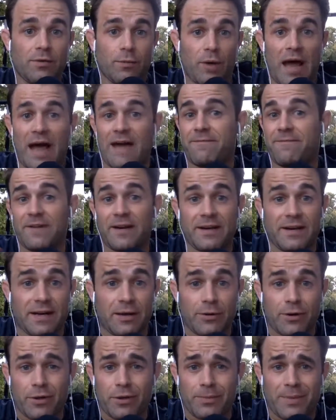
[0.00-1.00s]
I vetted
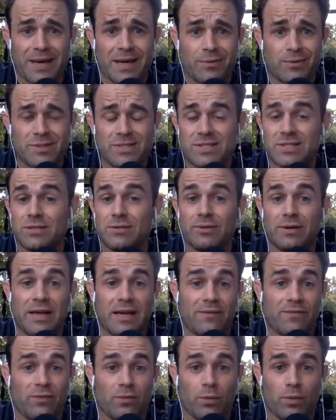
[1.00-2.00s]
out all the bad ones. You don't
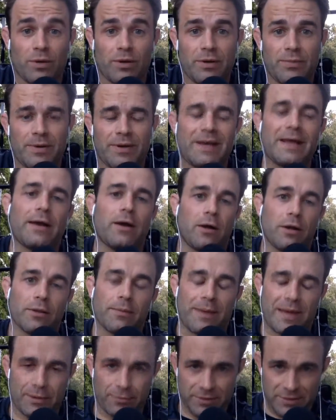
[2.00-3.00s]
have to worry about, not all
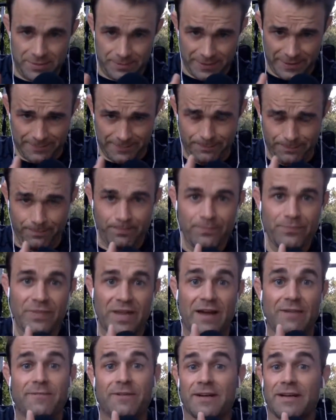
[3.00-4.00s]
the bad ones, but
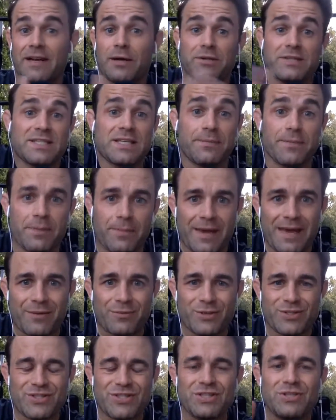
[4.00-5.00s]
I vetted out some of the bad
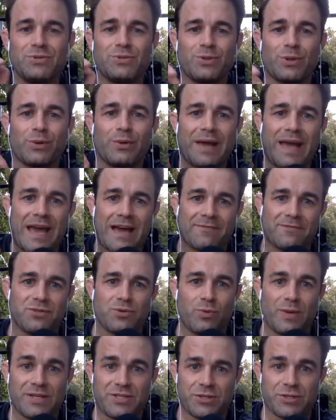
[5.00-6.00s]
ones. You don't have
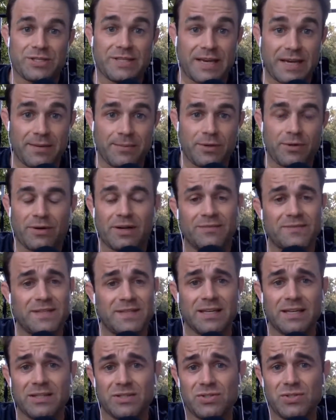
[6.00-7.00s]
to waste your time. You don't have to
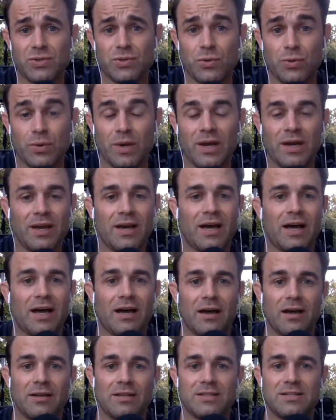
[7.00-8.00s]
get into
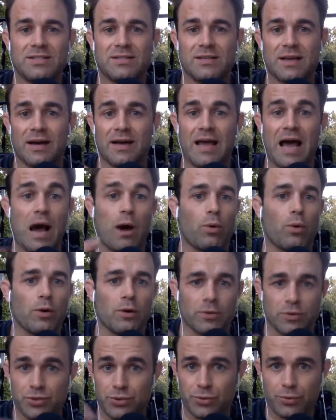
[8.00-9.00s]

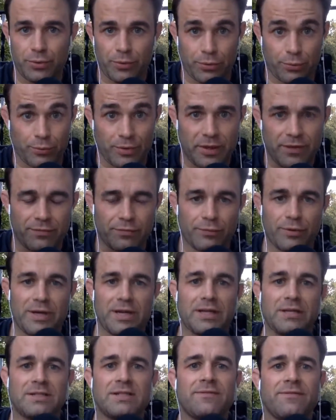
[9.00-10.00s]
hour 2 or 3 of
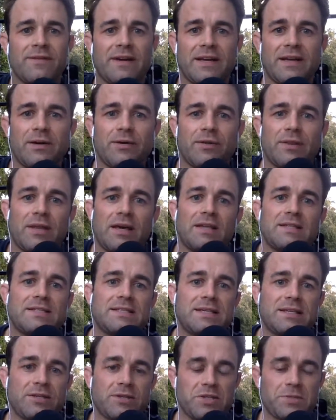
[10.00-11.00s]
reading to find out that
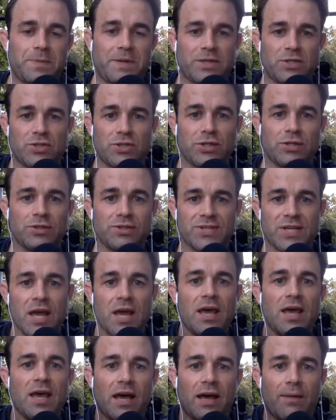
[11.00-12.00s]
you're spinning circles.
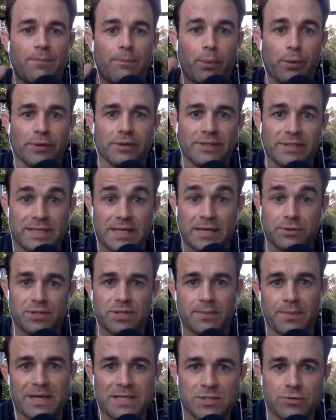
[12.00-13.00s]
Boiled it down
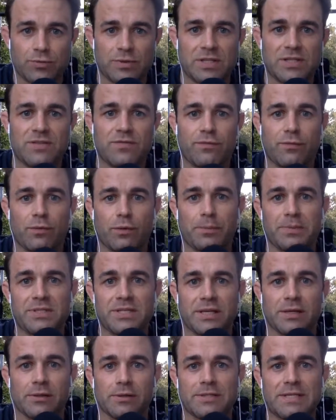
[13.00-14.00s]
to the best reads for
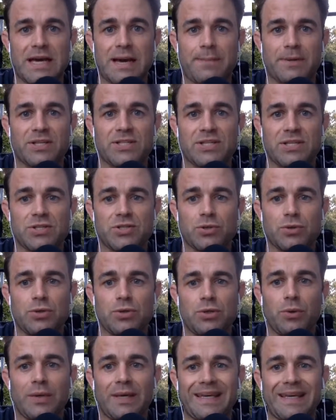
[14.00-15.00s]
particular topics. And so
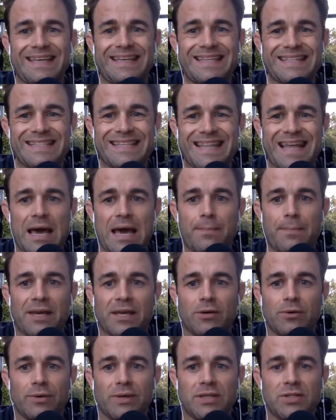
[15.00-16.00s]
you can get to that by
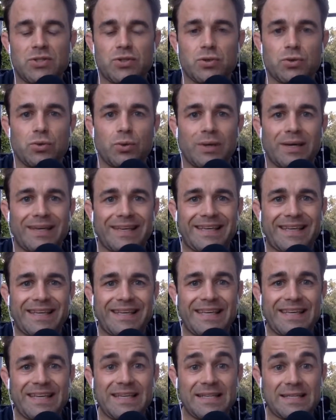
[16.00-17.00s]
going to
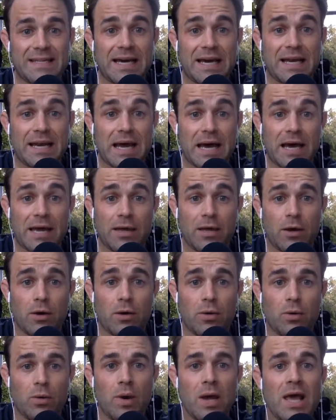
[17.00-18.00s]

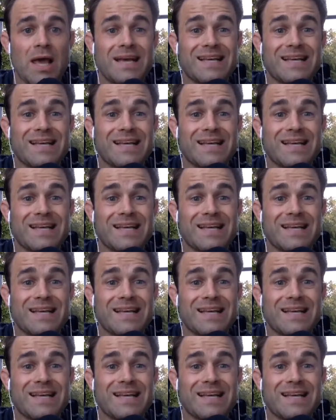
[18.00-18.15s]
key.io/books